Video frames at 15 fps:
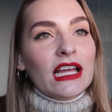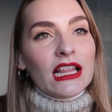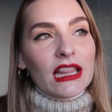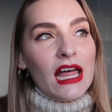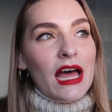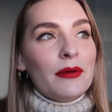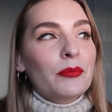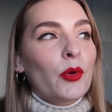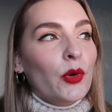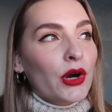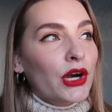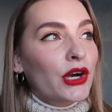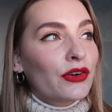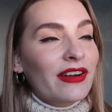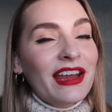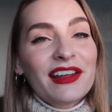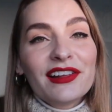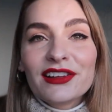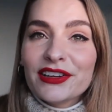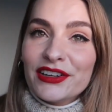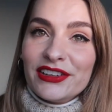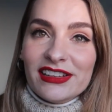a lot more
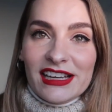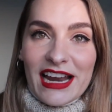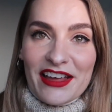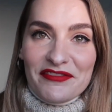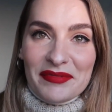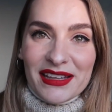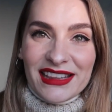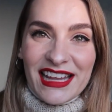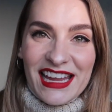regular than I've been